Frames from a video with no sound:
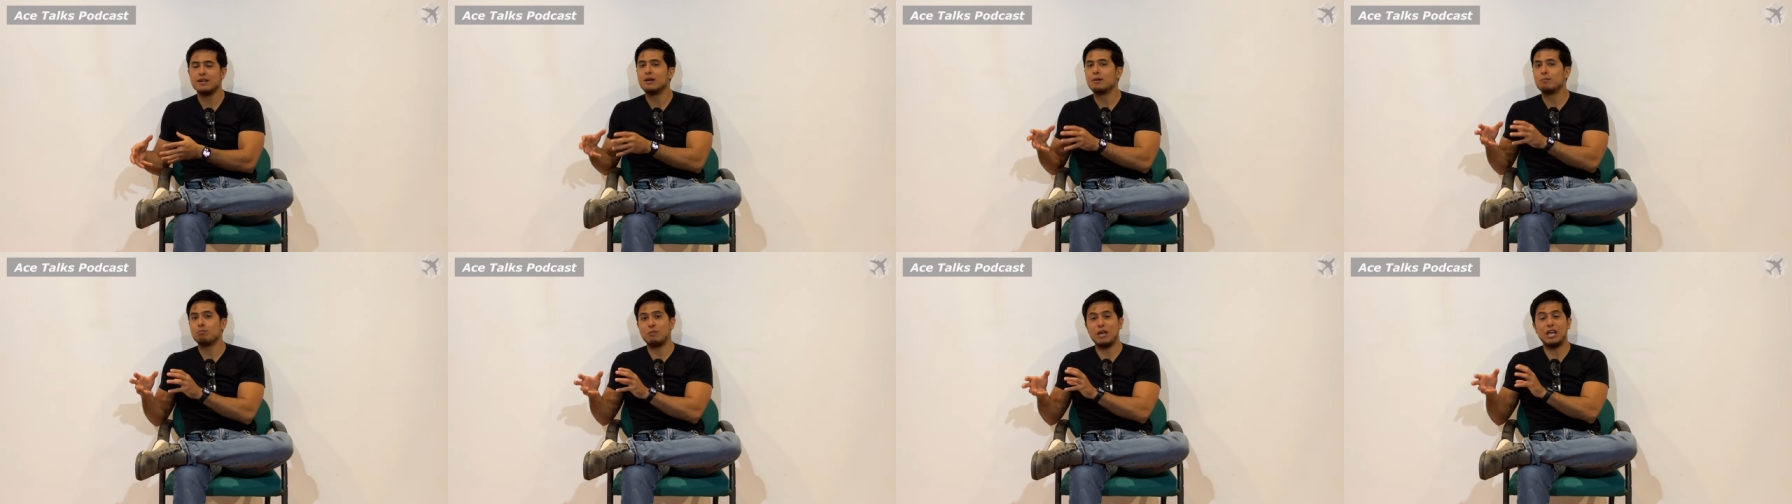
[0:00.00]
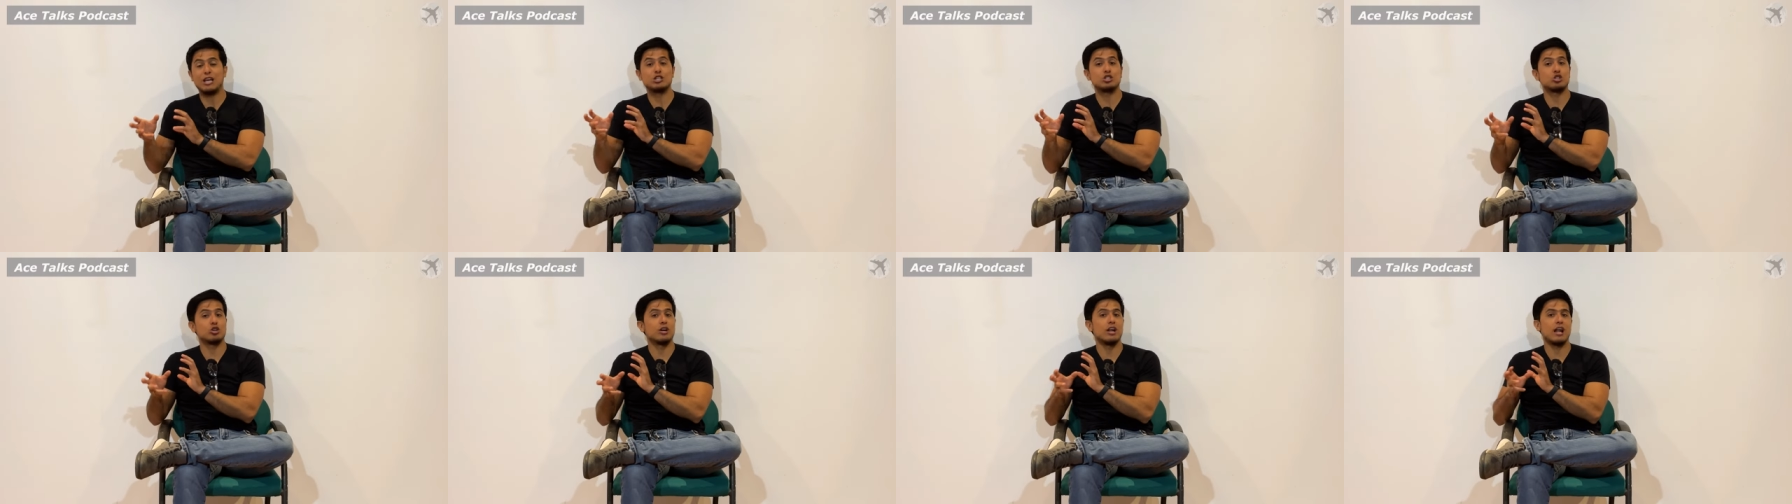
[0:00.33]
make
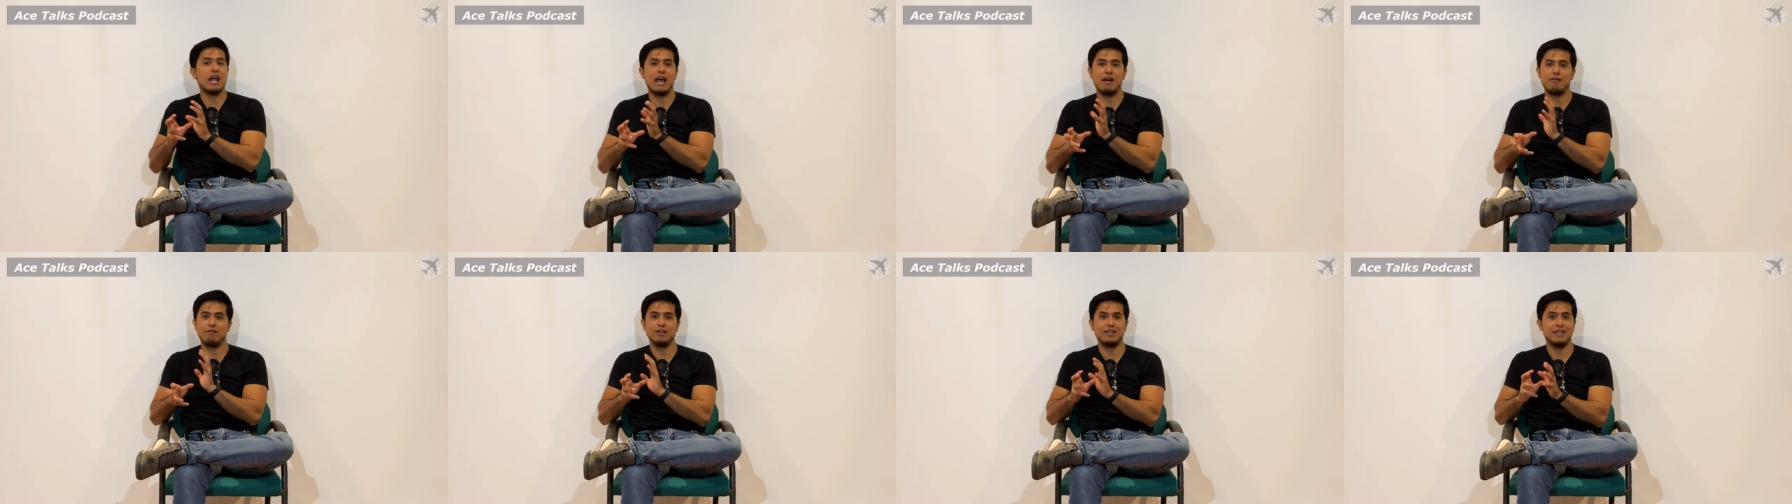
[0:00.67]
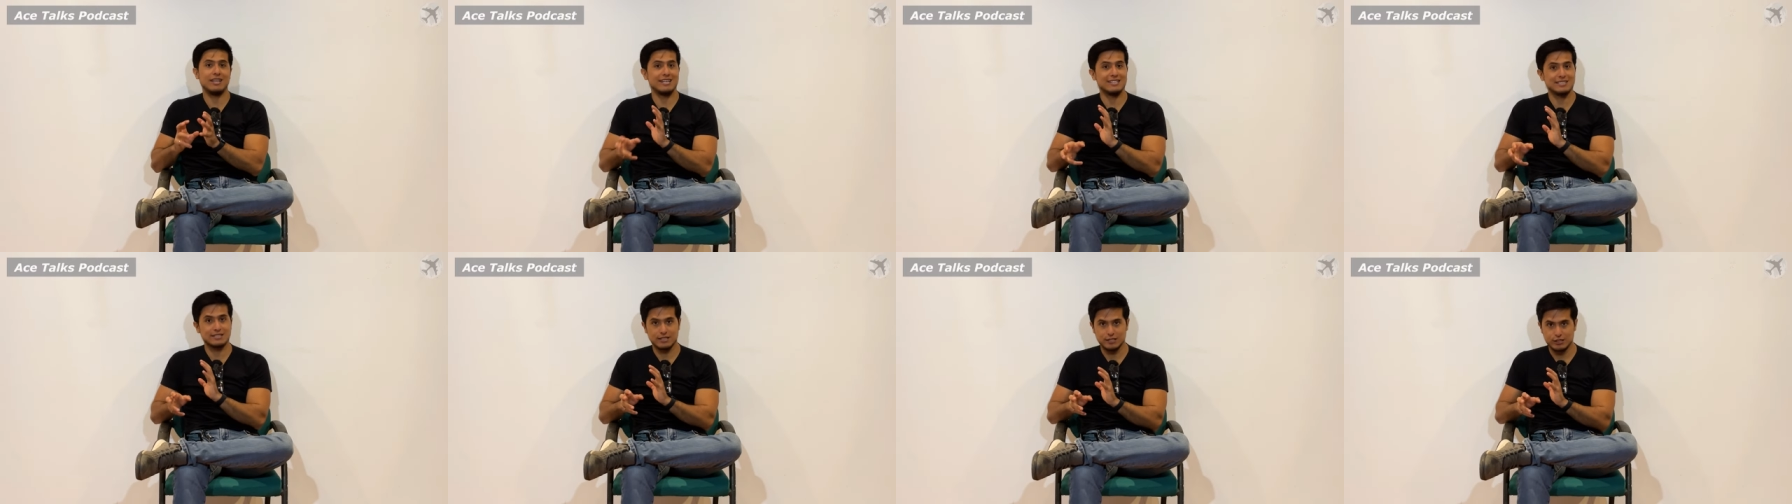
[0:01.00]
sure that
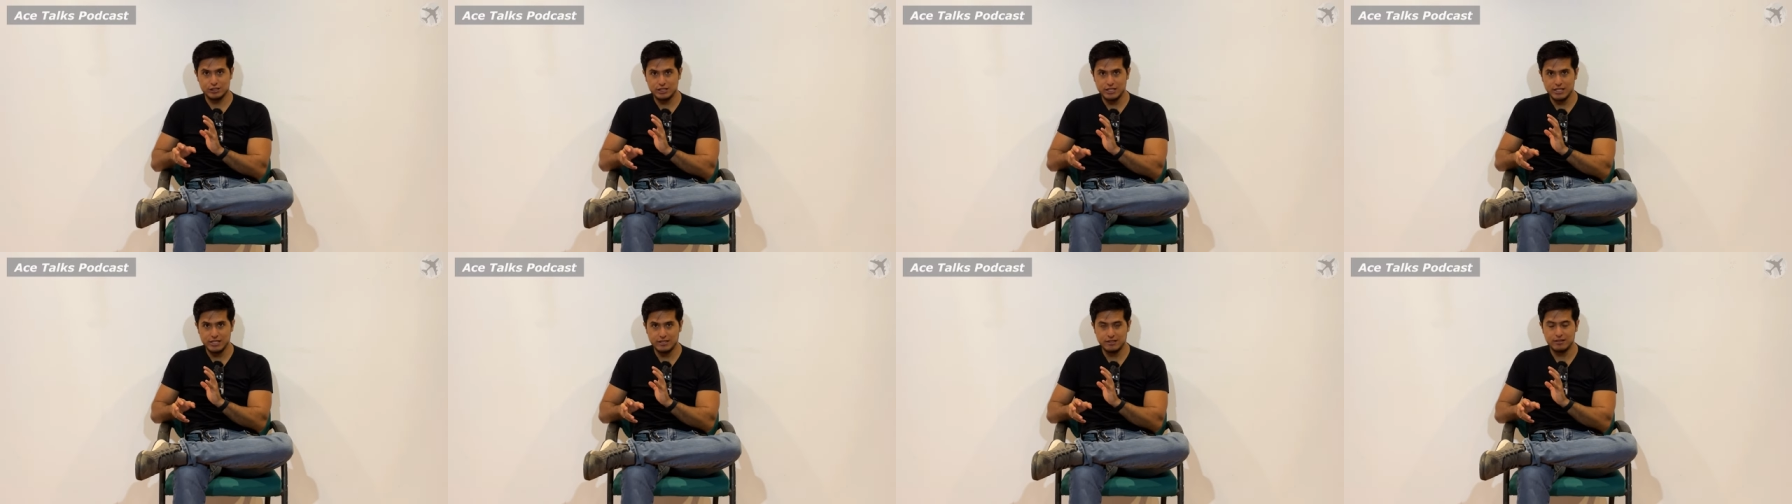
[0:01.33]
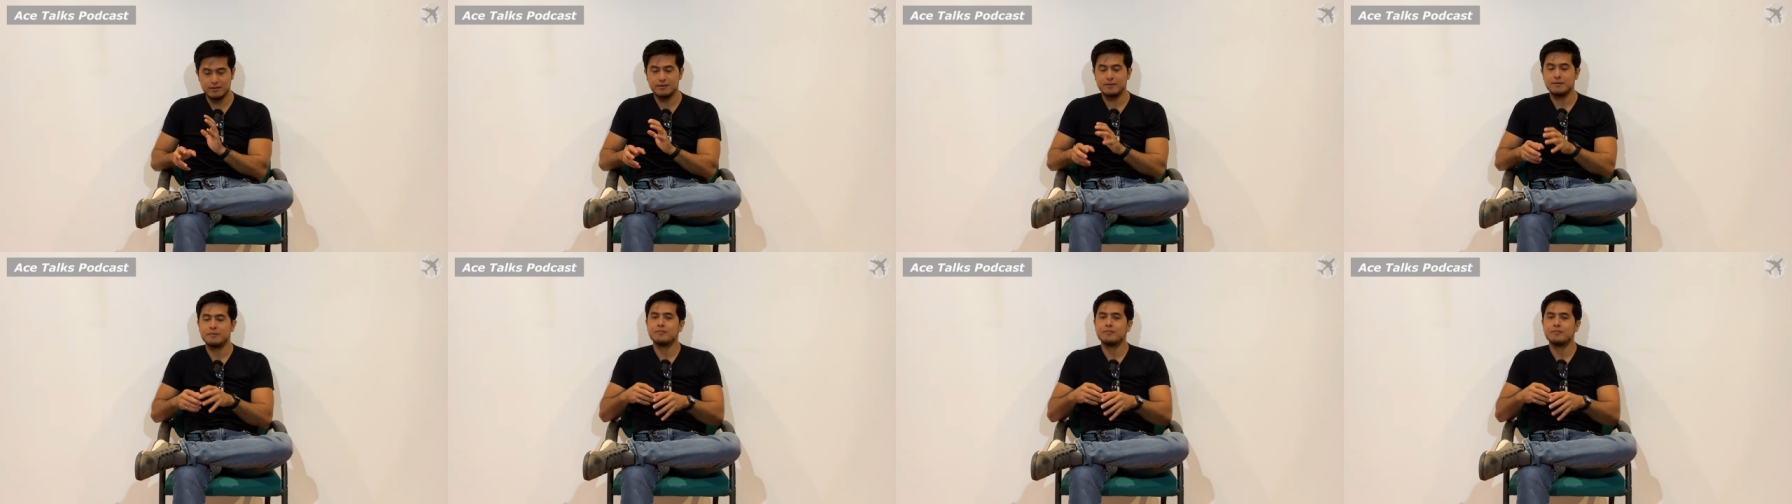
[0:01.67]
everything is legit,